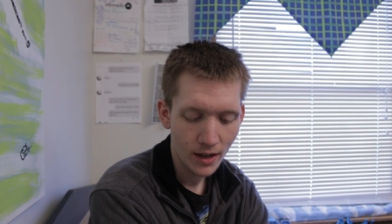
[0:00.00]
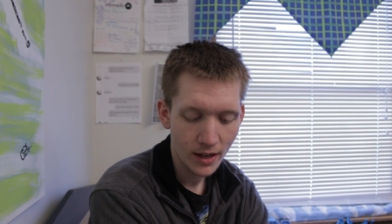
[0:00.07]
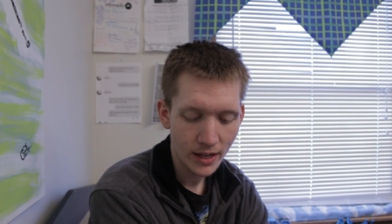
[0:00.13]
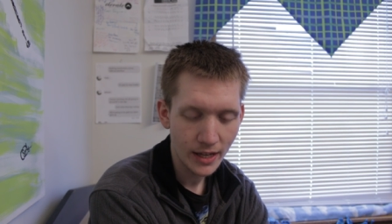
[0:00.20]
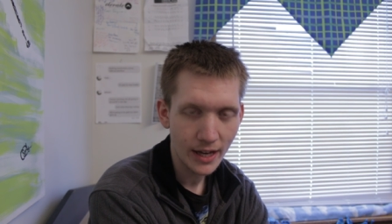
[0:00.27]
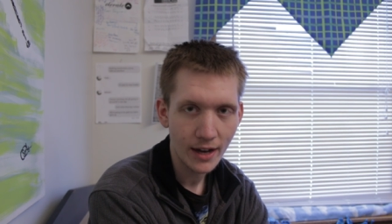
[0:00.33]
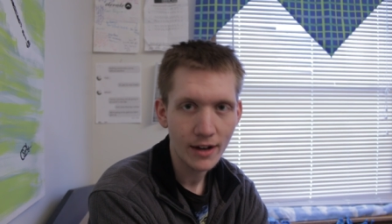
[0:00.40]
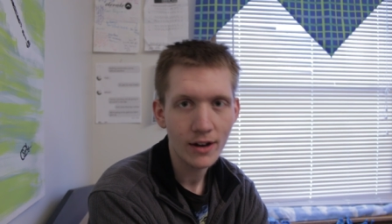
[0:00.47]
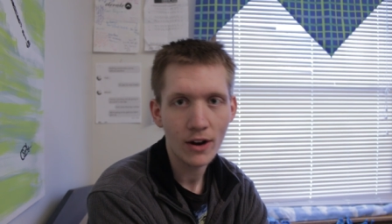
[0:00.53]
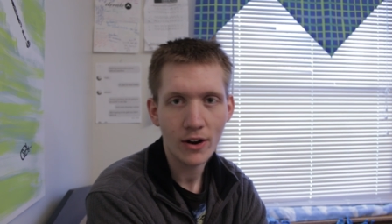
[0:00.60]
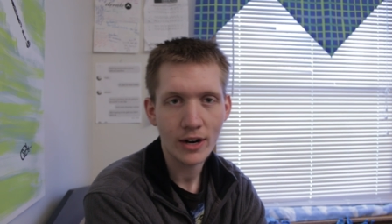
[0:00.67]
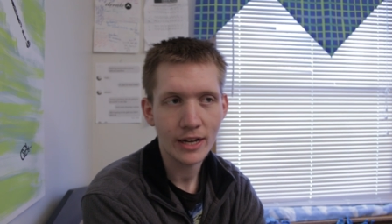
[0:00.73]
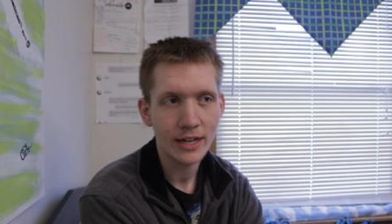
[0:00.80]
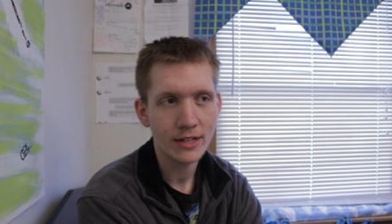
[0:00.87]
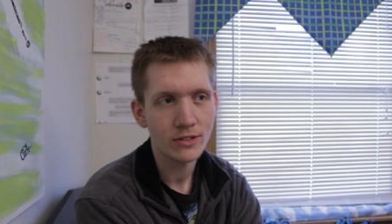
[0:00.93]
yeah,
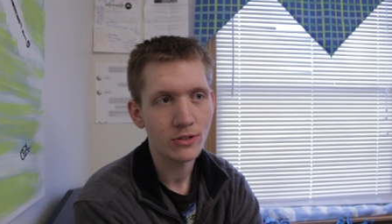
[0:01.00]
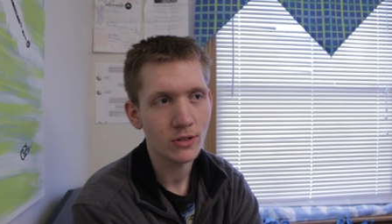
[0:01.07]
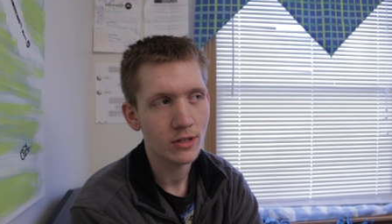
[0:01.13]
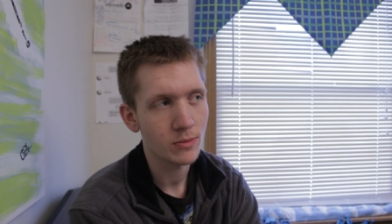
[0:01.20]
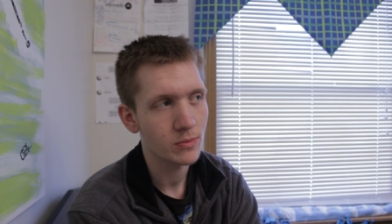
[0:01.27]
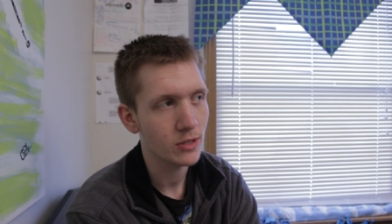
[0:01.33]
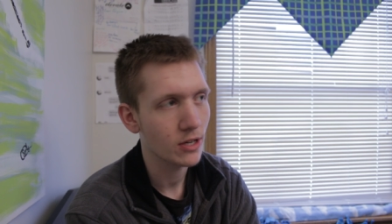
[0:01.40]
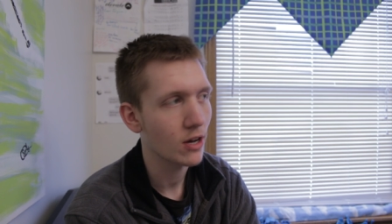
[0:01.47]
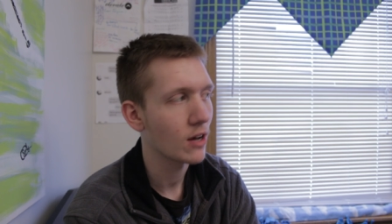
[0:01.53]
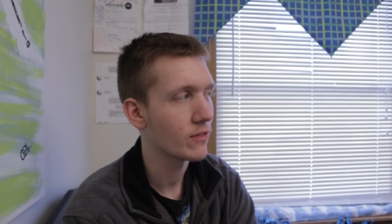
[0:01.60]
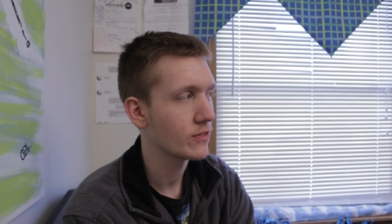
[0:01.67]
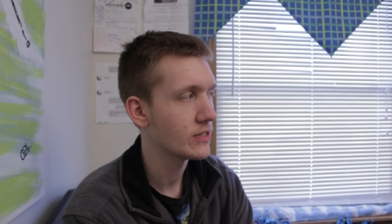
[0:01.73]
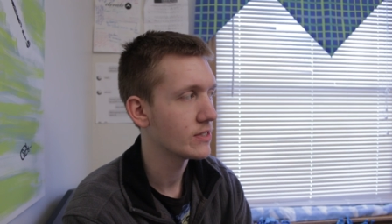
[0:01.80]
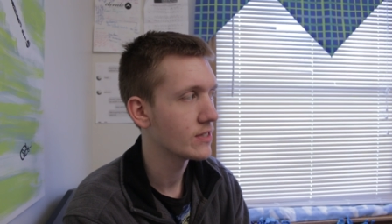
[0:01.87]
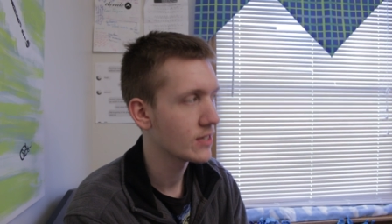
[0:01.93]
already had two cups of
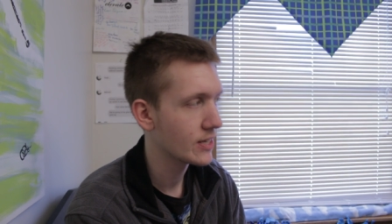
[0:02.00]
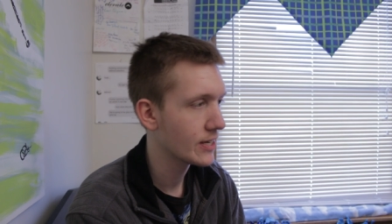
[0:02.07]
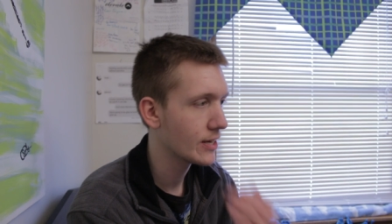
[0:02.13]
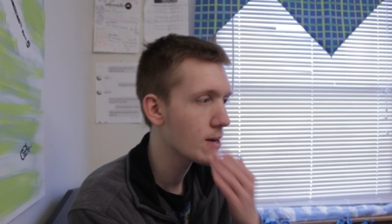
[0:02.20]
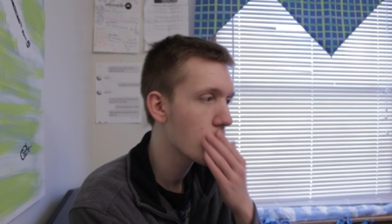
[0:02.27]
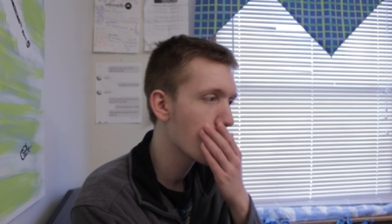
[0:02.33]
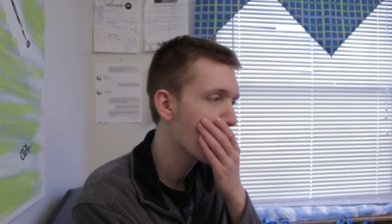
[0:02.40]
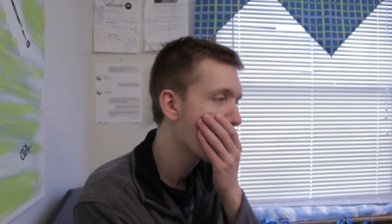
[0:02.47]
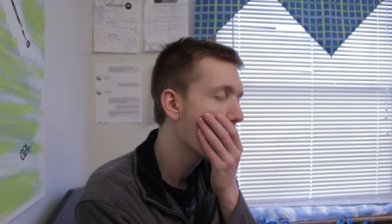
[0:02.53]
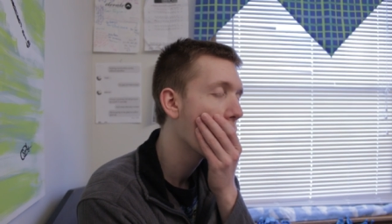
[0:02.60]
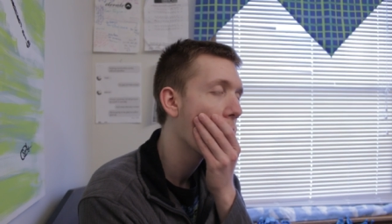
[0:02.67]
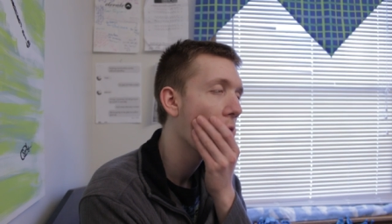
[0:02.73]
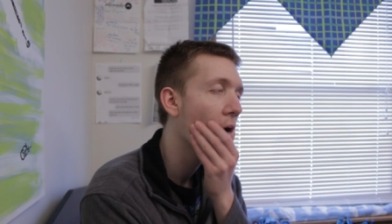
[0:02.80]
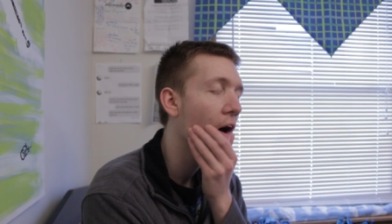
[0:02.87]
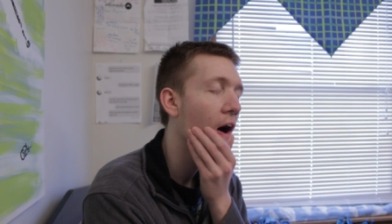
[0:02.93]
coffee today.
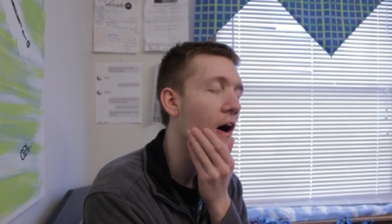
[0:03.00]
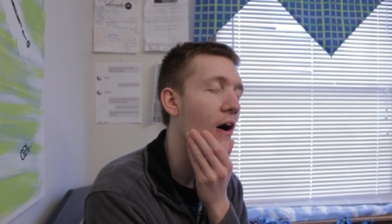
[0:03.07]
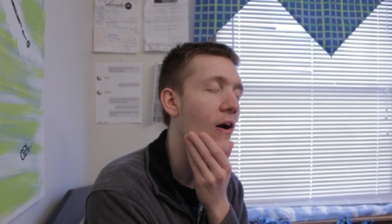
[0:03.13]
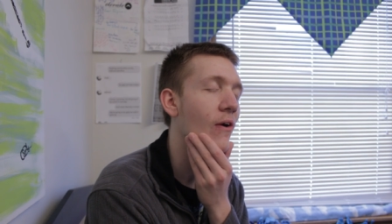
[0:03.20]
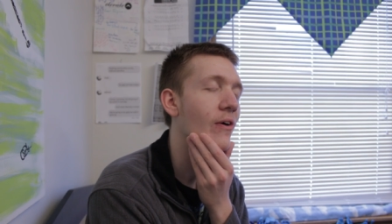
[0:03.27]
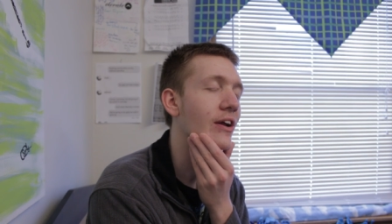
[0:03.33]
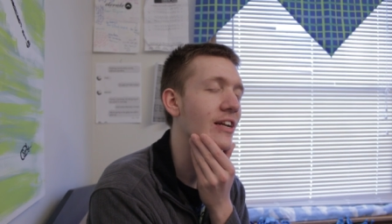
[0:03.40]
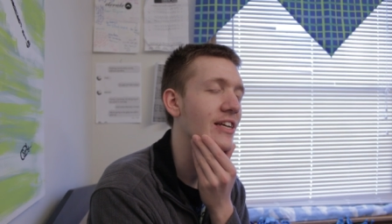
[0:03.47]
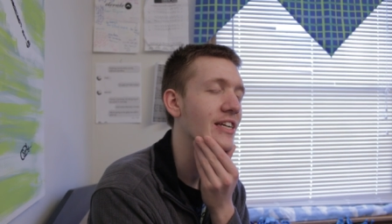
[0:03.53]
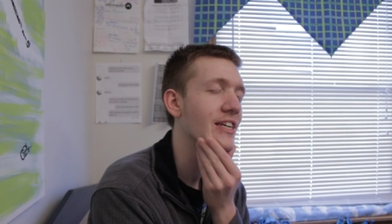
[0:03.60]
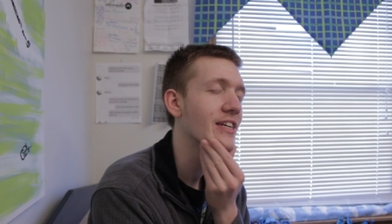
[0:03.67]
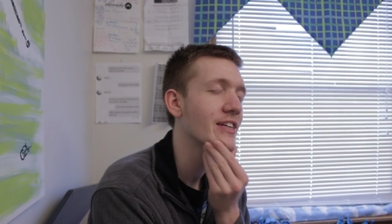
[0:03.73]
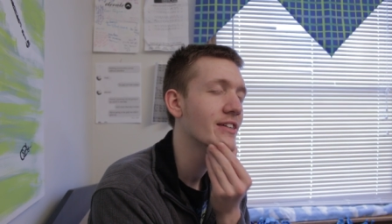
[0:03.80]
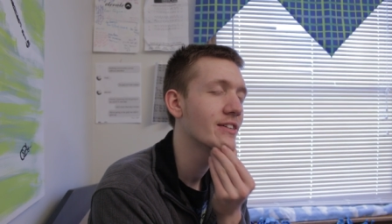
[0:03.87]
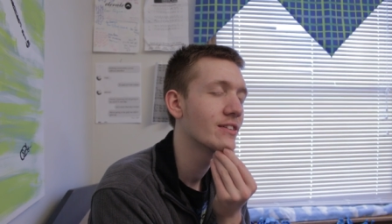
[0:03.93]

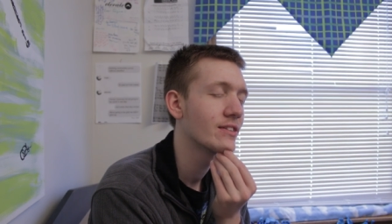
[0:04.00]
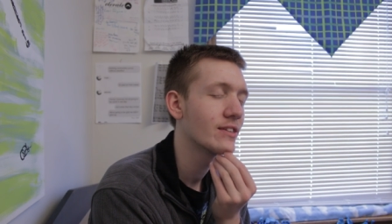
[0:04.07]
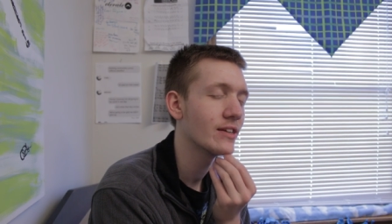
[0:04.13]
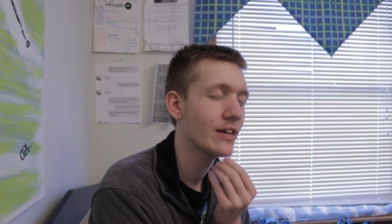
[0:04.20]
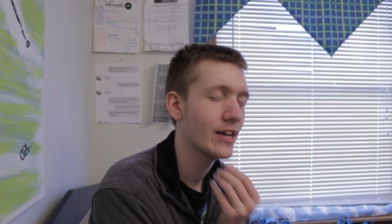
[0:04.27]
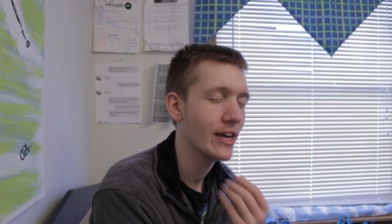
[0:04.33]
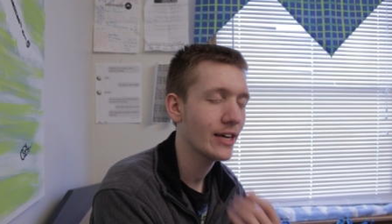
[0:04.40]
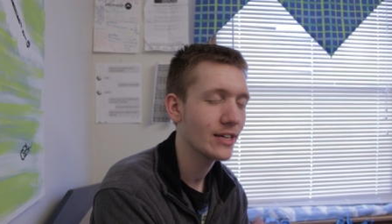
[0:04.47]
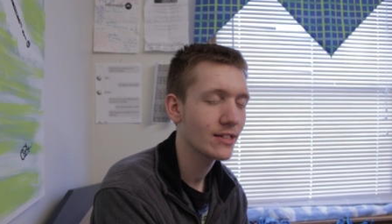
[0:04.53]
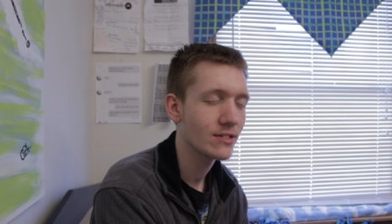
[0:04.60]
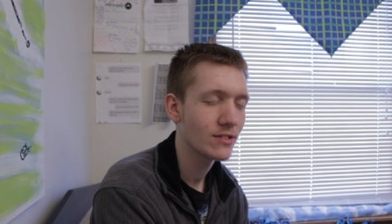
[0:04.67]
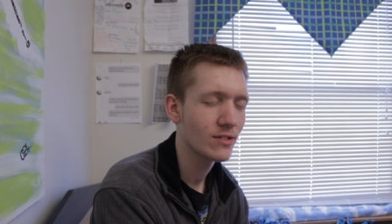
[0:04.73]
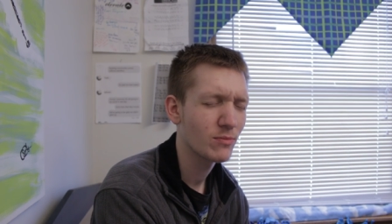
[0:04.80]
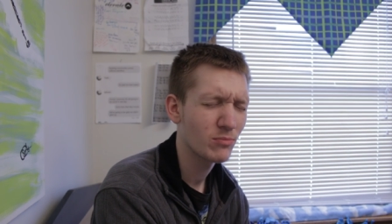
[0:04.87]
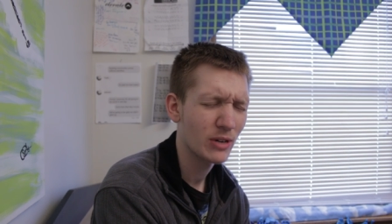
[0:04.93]
Already ate
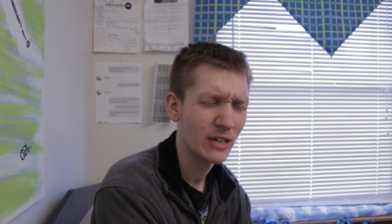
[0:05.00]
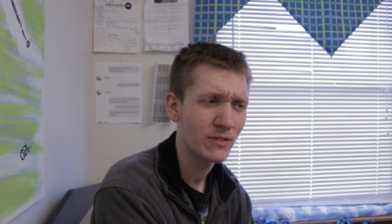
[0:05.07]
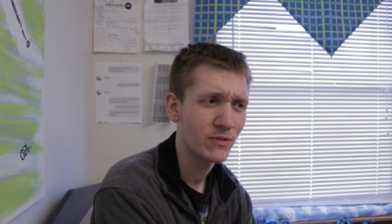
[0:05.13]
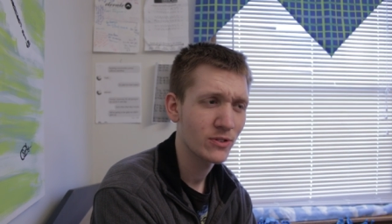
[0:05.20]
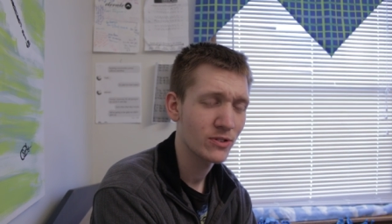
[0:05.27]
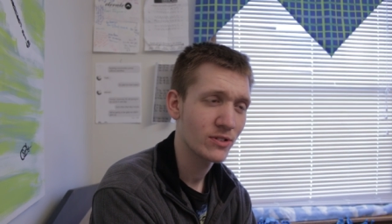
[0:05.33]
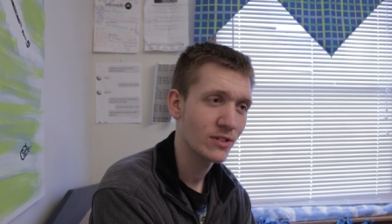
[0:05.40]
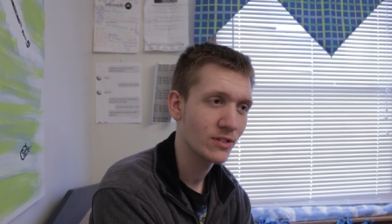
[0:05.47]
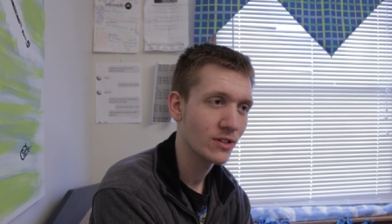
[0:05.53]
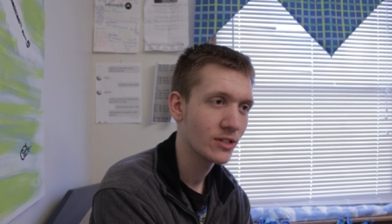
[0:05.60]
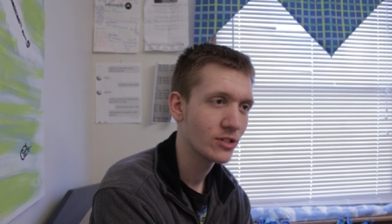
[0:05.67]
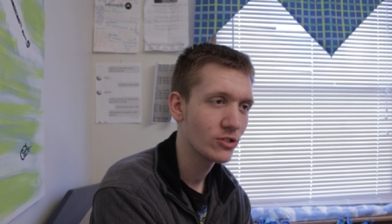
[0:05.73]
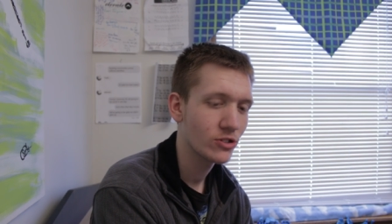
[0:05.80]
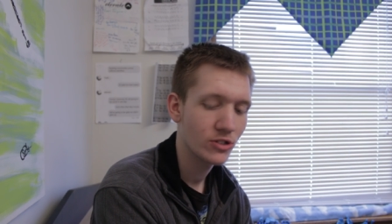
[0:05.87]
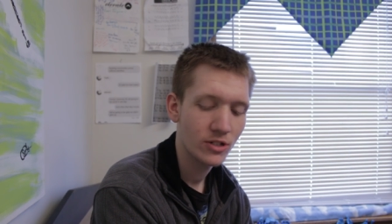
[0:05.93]
breakfast and
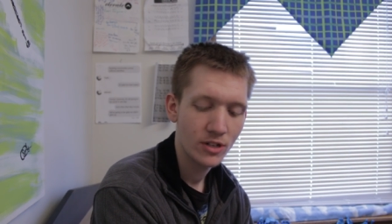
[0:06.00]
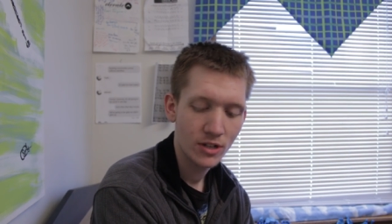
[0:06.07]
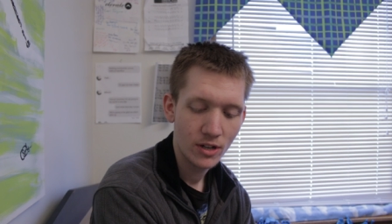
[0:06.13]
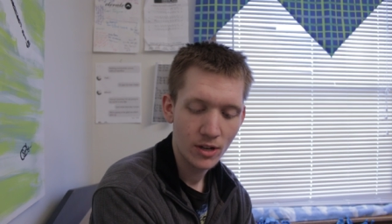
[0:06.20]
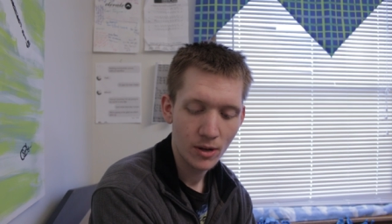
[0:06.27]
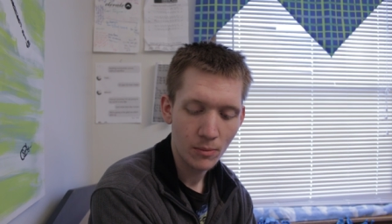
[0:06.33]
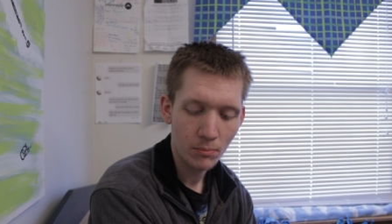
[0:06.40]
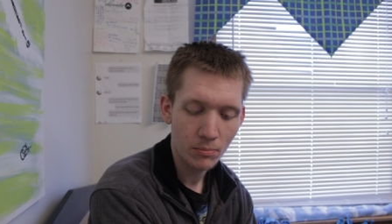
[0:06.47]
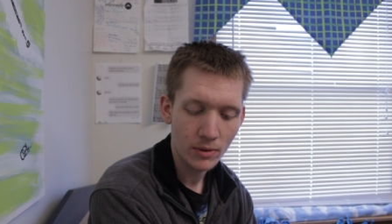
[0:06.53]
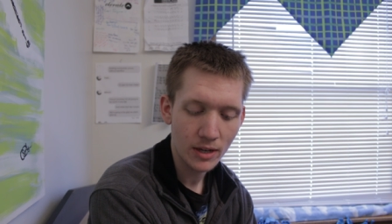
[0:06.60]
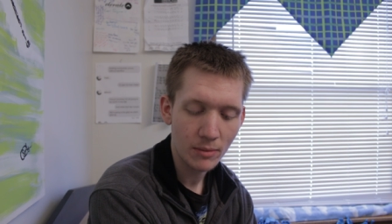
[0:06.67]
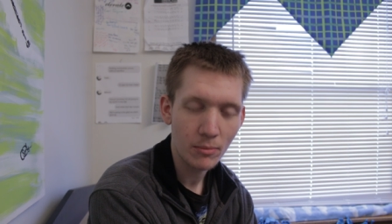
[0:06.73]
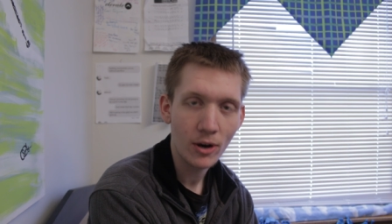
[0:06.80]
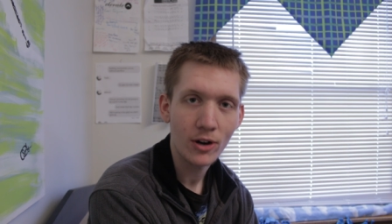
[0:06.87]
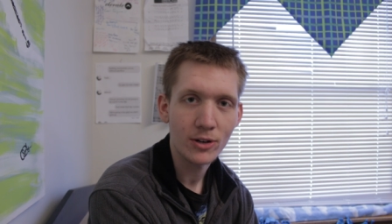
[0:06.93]
lunch, but
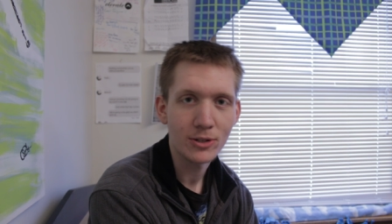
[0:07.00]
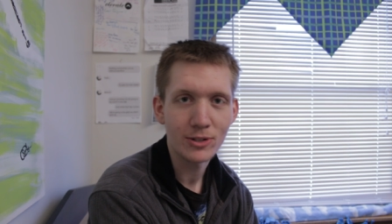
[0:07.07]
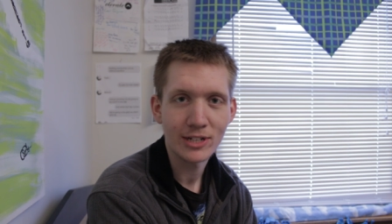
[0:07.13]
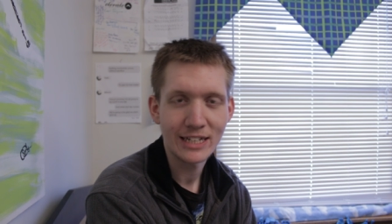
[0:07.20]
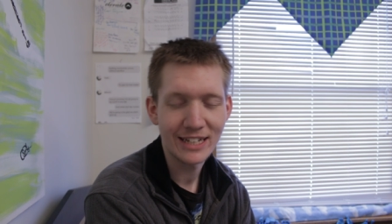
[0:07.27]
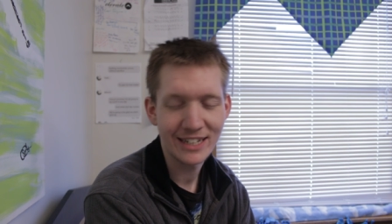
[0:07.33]
I'm hungry